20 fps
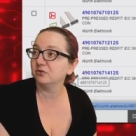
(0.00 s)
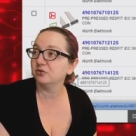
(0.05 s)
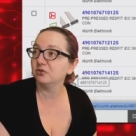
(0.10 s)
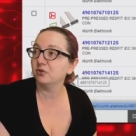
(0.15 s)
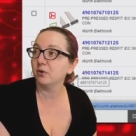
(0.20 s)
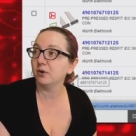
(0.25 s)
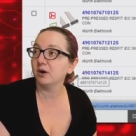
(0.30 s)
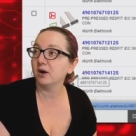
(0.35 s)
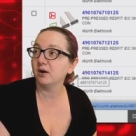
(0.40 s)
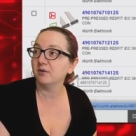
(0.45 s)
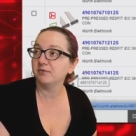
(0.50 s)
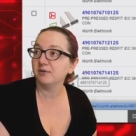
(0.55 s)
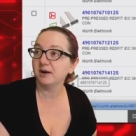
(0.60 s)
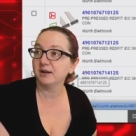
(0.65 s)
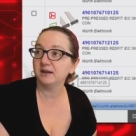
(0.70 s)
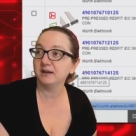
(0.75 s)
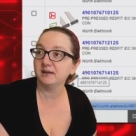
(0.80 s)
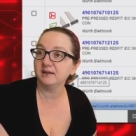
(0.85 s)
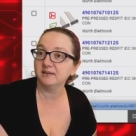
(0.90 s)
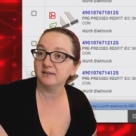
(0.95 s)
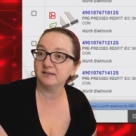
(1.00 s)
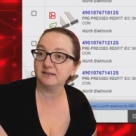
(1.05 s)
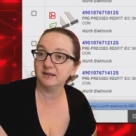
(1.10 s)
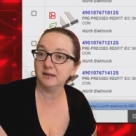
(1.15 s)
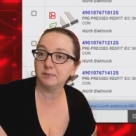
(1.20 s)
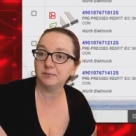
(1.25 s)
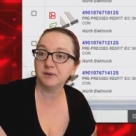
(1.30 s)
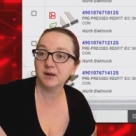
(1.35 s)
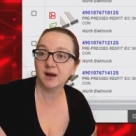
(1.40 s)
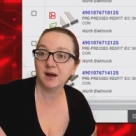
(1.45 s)
showing off on his
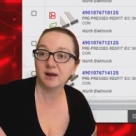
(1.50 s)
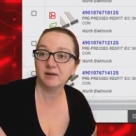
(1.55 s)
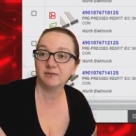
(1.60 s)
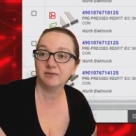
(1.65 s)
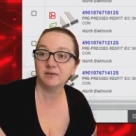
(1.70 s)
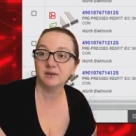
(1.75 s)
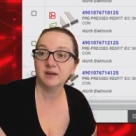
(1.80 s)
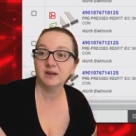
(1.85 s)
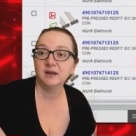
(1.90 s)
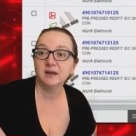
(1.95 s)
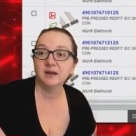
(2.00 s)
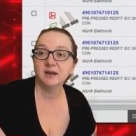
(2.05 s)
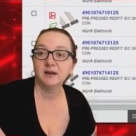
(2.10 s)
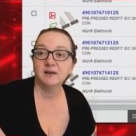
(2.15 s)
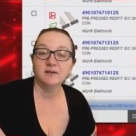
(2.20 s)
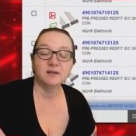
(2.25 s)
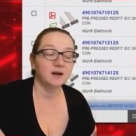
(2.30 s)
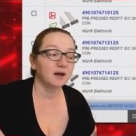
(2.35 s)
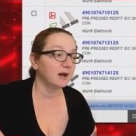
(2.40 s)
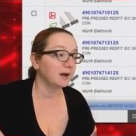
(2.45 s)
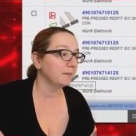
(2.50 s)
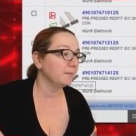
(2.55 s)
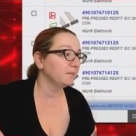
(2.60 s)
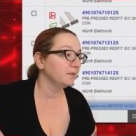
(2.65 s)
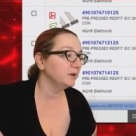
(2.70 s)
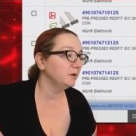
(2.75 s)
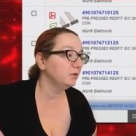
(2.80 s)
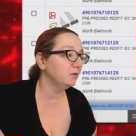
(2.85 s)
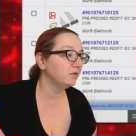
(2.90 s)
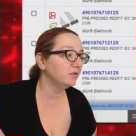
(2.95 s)
deep dives
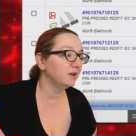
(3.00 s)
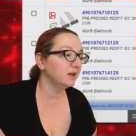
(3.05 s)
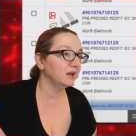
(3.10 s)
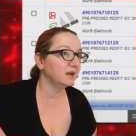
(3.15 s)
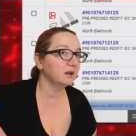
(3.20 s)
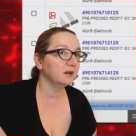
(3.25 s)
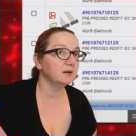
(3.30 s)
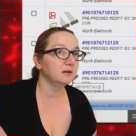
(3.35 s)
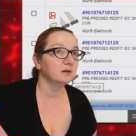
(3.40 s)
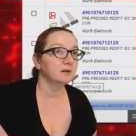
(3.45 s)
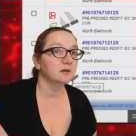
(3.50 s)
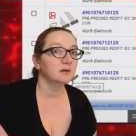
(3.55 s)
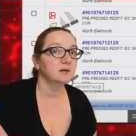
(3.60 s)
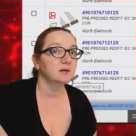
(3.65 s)
um, using